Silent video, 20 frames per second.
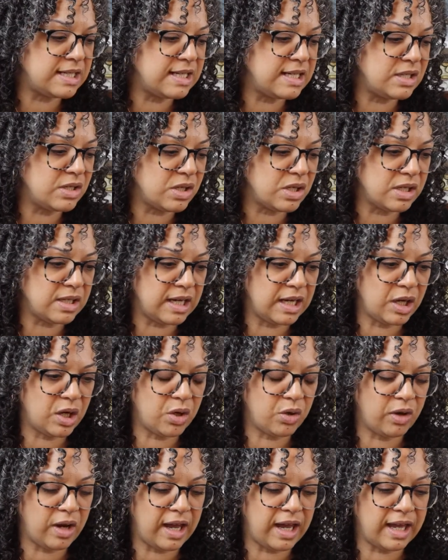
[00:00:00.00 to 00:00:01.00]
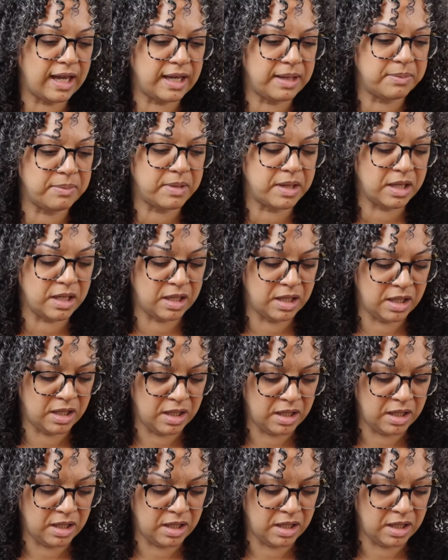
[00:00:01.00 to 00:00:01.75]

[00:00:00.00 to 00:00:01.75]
These are like crime